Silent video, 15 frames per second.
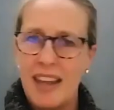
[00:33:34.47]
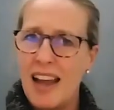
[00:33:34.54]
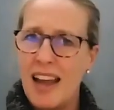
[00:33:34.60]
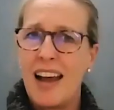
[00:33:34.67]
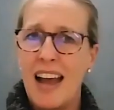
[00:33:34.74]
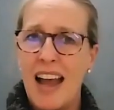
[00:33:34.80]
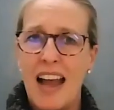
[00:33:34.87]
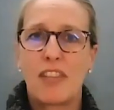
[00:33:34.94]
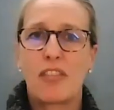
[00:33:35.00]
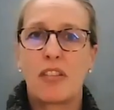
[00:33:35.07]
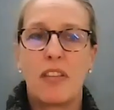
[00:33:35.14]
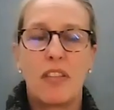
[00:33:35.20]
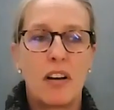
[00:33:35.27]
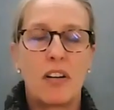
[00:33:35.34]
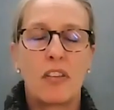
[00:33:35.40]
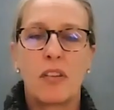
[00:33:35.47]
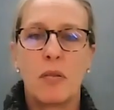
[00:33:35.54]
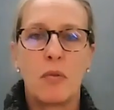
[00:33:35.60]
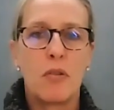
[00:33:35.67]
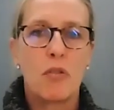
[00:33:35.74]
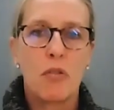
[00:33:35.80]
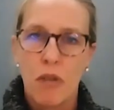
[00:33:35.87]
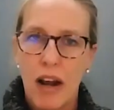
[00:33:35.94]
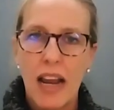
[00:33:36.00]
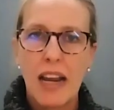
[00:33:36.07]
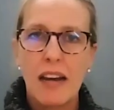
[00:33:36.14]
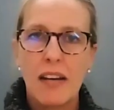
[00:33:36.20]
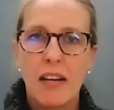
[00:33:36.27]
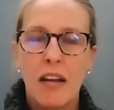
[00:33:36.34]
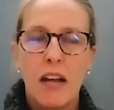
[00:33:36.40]
Yeah, actually, there are some
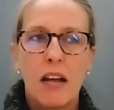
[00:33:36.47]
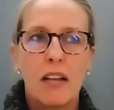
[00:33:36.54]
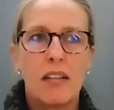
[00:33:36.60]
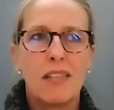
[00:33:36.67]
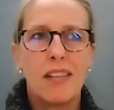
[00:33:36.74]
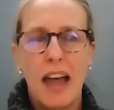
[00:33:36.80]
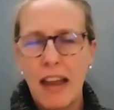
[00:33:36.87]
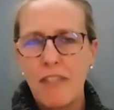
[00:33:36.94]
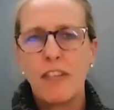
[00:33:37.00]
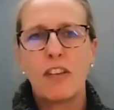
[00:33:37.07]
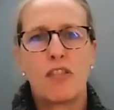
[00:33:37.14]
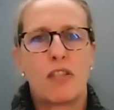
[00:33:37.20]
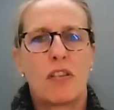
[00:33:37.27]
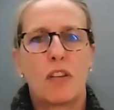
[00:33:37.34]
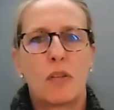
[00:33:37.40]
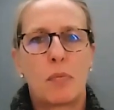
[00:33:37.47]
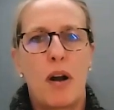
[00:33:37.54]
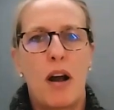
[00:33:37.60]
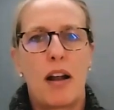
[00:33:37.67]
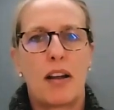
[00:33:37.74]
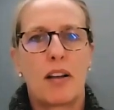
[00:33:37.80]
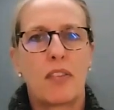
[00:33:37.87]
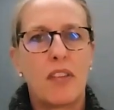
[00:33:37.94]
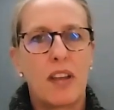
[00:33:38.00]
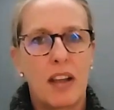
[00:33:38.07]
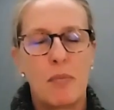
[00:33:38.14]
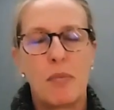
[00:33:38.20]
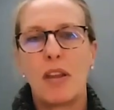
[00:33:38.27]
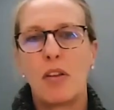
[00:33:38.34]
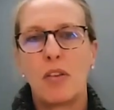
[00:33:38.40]
great life insurance products
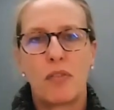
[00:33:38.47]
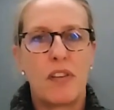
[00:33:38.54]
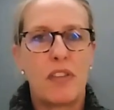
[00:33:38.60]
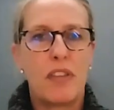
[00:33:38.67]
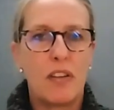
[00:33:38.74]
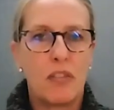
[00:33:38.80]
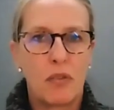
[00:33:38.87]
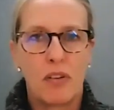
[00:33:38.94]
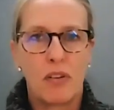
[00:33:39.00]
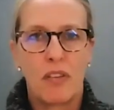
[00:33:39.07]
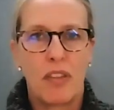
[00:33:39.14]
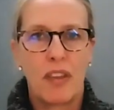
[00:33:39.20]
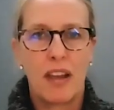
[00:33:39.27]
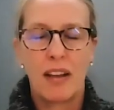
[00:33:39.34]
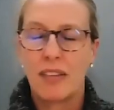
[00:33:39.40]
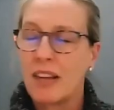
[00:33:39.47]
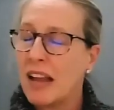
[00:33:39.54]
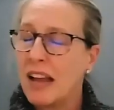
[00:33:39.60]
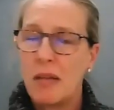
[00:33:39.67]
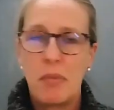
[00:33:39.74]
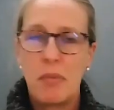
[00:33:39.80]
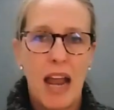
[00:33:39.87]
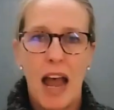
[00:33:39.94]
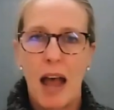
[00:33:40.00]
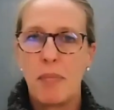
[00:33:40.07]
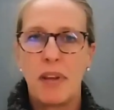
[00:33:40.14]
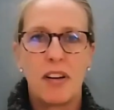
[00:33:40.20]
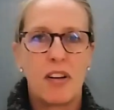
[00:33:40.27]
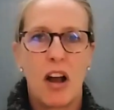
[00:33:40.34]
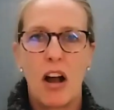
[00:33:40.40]
that can be used for these sorts of things. Be
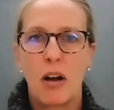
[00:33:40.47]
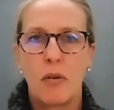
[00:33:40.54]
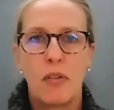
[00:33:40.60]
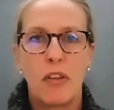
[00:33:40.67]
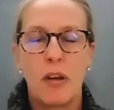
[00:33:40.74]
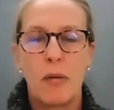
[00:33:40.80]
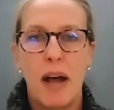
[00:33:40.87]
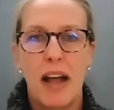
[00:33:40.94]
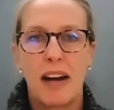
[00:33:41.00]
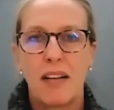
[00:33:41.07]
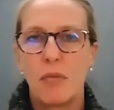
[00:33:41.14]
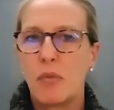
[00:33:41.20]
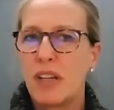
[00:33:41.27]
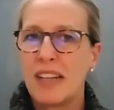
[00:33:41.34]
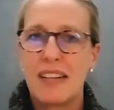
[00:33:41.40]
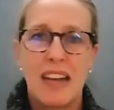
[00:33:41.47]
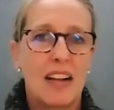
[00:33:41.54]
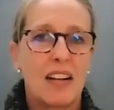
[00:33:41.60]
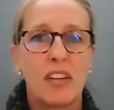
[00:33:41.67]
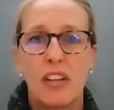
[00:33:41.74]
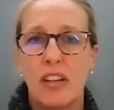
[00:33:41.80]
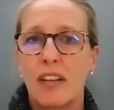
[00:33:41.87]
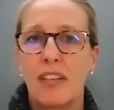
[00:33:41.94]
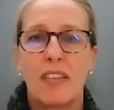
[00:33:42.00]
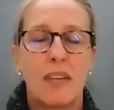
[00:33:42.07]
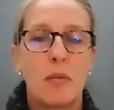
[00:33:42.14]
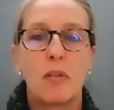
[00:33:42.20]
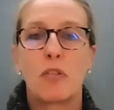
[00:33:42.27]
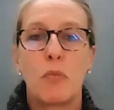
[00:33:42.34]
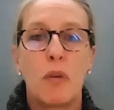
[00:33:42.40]
happy to talk with you about it. We can take a look and
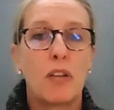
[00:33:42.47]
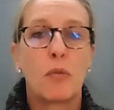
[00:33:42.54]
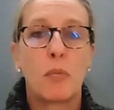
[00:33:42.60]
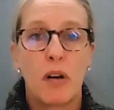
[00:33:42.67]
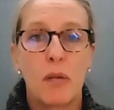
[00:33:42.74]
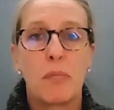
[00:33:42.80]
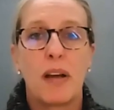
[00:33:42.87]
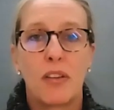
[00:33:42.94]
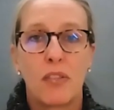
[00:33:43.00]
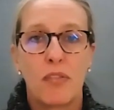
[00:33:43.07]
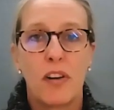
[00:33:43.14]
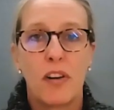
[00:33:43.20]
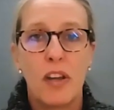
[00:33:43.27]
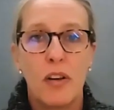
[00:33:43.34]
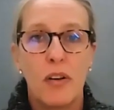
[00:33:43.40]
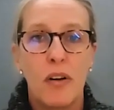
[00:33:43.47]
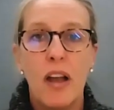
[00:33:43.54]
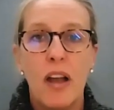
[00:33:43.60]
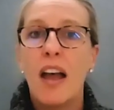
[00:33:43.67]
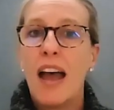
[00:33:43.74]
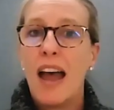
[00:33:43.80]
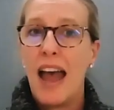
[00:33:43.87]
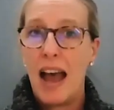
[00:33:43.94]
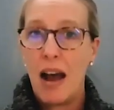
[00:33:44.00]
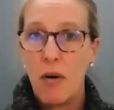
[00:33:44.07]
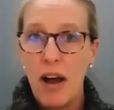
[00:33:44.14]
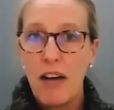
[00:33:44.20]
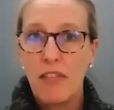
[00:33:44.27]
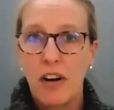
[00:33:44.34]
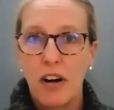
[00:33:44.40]
see which ones work best for you.
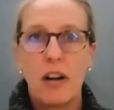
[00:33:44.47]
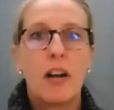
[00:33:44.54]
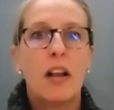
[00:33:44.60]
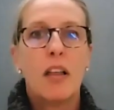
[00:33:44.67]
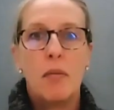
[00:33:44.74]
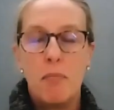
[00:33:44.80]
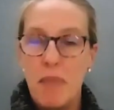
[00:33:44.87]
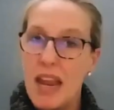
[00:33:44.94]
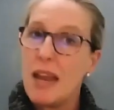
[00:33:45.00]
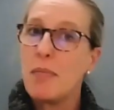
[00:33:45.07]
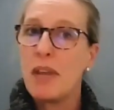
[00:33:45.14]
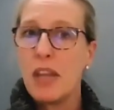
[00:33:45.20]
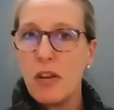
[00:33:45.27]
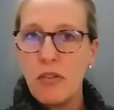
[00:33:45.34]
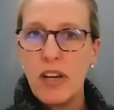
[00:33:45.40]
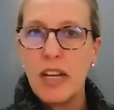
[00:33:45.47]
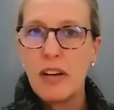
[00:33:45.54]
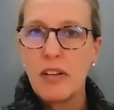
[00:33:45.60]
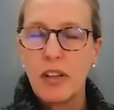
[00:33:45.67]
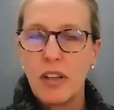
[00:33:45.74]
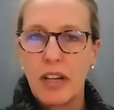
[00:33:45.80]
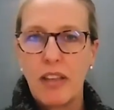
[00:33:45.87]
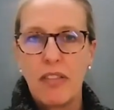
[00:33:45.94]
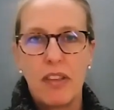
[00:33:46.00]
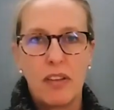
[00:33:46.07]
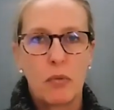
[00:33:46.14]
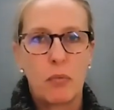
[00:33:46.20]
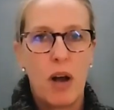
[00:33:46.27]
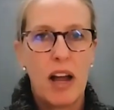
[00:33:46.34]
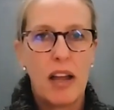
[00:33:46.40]
However, maybe you need to look at
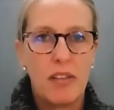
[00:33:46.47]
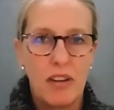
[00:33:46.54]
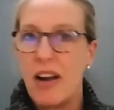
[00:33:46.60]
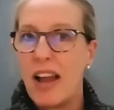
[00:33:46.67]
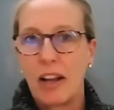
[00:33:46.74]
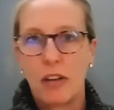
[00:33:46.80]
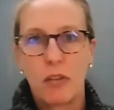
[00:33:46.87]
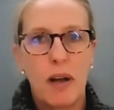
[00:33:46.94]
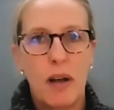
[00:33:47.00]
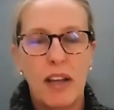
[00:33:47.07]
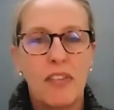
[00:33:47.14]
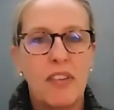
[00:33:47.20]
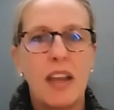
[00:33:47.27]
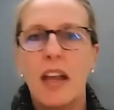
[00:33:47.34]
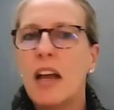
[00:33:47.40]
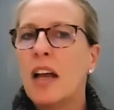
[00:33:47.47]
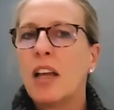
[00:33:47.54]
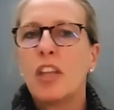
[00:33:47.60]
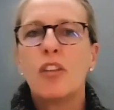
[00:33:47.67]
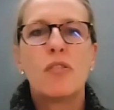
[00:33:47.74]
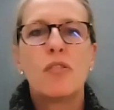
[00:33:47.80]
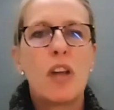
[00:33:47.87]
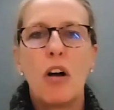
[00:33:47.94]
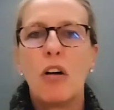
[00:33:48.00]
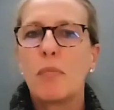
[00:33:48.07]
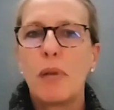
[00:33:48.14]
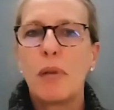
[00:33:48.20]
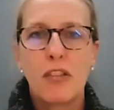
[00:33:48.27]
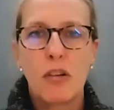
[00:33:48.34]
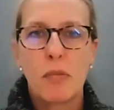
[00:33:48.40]
this, X, Y, and Z. You
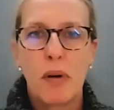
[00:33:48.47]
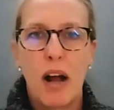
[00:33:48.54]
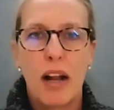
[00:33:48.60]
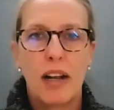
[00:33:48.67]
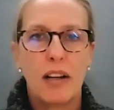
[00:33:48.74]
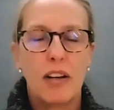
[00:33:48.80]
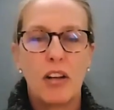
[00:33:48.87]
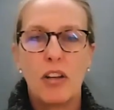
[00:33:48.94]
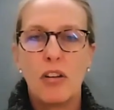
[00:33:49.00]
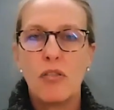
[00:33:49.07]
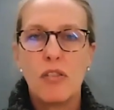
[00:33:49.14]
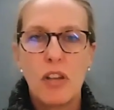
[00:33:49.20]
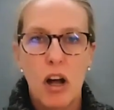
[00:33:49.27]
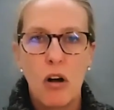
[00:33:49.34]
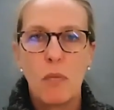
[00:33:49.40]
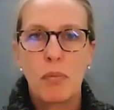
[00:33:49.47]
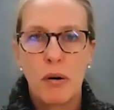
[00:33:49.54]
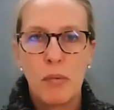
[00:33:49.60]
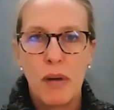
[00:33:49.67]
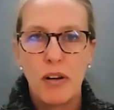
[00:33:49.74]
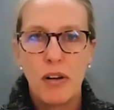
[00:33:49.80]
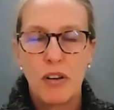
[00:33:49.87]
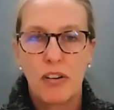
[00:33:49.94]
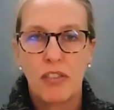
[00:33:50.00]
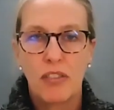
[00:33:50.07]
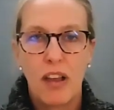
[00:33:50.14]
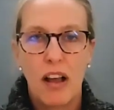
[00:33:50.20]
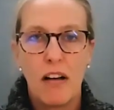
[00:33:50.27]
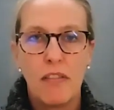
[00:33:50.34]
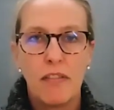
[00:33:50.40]
don't pitch a product. You don't promote
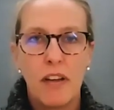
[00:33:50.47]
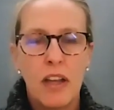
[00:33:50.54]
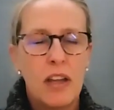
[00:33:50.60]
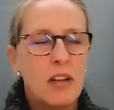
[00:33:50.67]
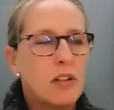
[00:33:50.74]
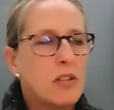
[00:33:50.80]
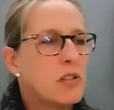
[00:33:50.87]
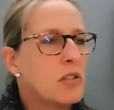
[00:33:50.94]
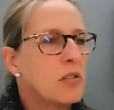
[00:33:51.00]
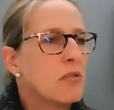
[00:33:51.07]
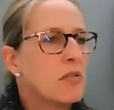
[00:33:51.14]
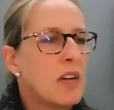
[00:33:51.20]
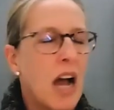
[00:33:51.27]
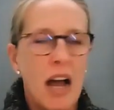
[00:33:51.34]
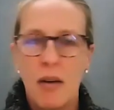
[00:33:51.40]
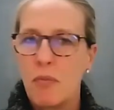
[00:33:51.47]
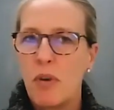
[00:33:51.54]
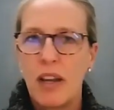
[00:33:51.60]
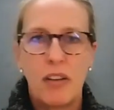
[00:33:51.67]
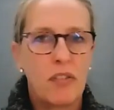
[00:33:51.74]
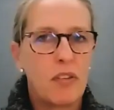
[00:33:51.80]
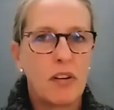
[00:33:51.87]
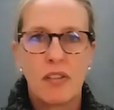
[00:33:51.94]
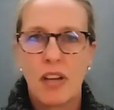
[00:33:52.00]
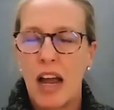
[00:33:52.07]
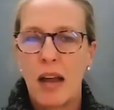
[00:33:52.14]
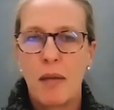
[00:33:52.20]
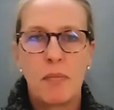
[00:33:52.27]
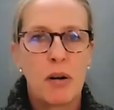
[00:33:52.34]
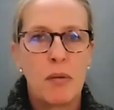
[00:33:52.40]
yourself. Do not waste their
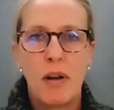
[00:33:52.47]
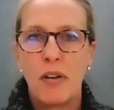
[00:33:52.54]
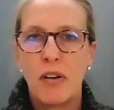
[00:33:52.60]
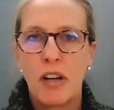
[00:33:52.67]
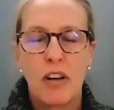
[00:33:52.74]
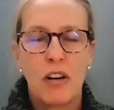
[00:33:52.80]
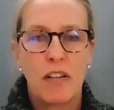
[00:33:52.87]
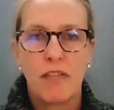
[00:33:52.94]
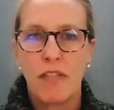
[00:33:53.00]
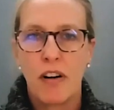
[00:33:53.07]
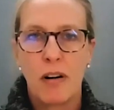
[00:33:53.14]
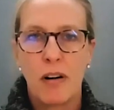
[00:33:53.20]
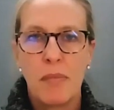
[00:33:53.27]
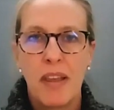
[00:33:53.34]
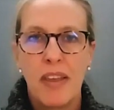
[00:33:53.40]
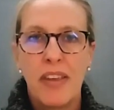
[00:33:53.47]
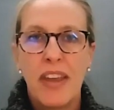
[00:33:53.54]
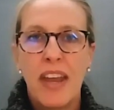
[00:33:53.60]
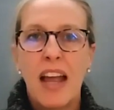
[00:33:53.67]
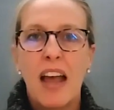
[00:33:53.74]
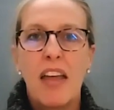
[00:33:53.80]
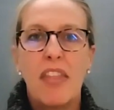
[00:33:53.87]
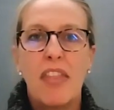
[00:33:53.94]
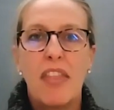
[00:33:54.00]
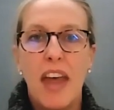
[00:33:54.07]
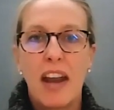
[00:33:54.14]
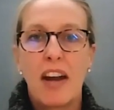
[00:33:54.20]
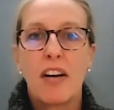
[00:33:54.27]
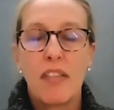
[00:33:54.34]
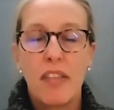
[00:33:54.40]
time promoting your firm.
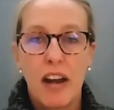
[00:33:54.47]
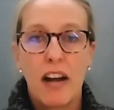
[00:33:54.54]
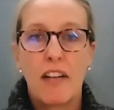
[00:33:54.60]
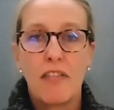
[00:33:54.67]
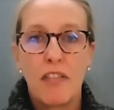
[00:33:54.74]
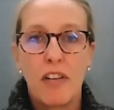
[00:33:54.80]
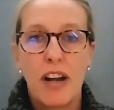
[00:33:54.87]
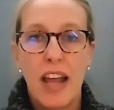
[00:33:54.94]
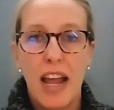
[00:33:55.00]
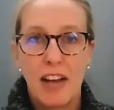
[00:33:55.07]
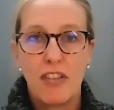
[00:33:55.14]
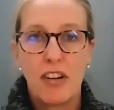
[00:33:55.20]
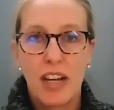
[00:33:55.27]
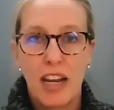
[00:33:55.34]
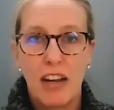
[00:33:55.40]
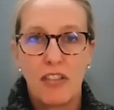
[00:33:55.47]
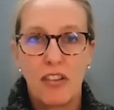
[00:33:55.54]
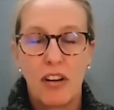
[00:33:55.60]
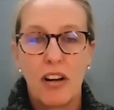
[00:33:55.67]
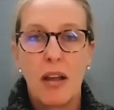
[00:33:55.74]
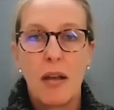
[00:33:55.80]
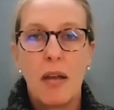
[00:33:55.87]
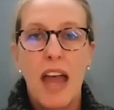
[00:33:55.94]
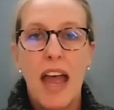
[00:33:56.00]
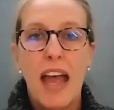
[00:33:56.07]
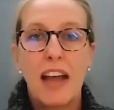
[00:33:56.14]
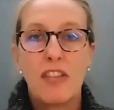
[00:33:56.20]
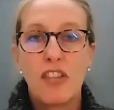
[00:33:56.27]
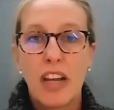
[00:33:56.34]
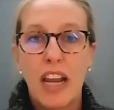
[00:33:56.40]
They are there for an education.
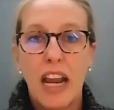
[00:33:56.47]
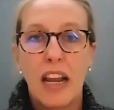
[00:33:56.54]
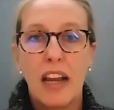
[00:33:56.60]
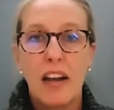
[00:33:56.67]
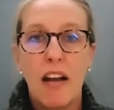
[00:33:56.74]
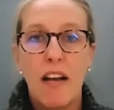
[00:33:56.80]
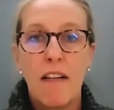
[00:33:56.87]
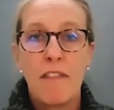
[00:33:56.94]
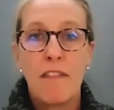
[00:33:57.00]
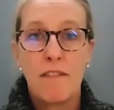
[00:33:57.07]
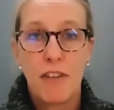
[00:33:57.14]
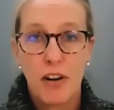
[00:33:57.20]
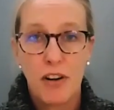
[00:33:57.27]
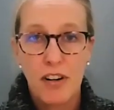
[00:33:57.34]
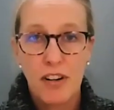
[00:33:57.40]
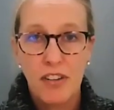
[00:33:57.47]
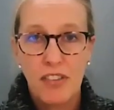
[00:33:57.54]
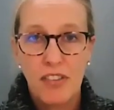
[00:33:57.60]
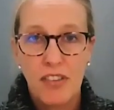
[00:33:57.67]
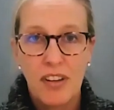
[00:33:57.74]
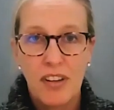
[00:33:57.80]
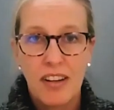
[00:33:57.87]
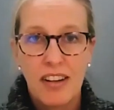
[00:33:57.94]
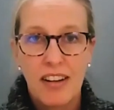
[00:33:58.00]
Educate first.